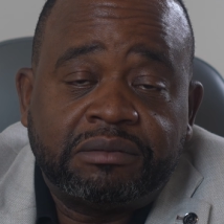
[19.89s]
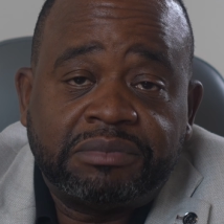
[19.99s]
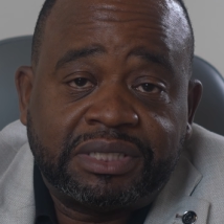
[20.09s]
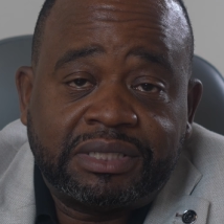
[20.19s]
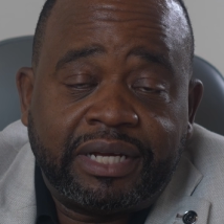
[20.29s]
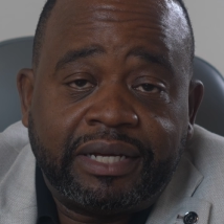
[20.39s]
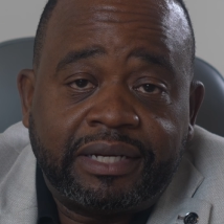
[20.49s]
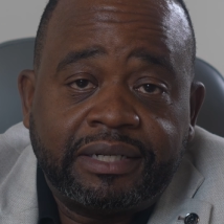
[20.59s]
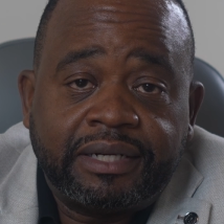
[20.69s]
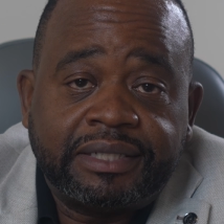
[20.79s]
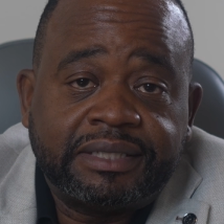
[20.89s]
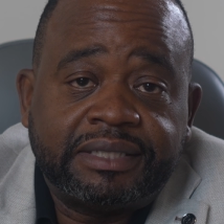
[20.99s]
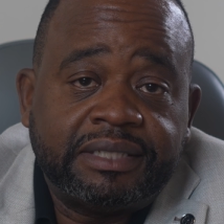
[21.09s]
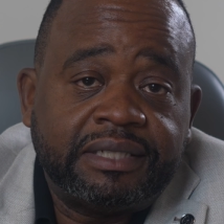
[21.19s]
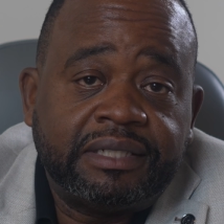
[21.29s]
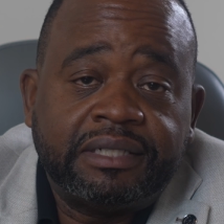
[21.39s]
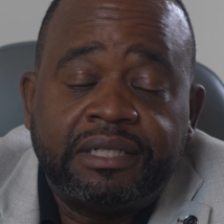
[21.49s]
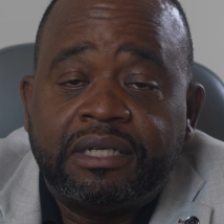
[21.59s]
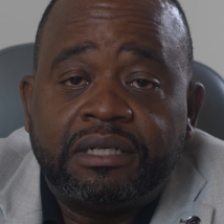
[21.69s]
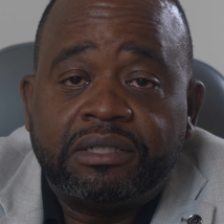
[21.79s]
mistake I see
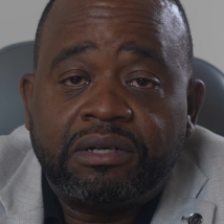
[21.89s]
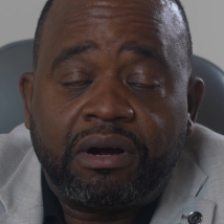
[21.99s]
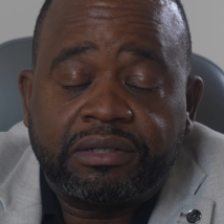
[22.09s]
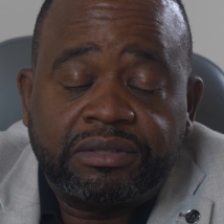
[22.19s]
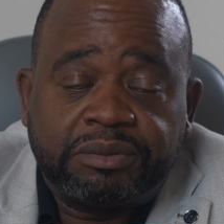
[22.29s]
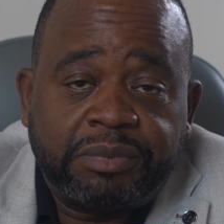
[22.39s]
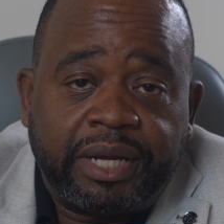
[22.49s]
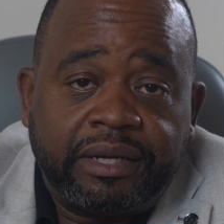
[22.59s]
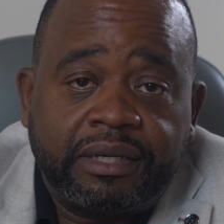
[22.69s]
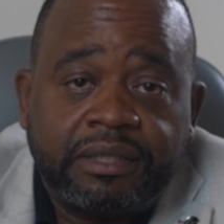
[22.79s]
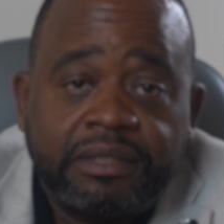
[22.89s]
doctors make.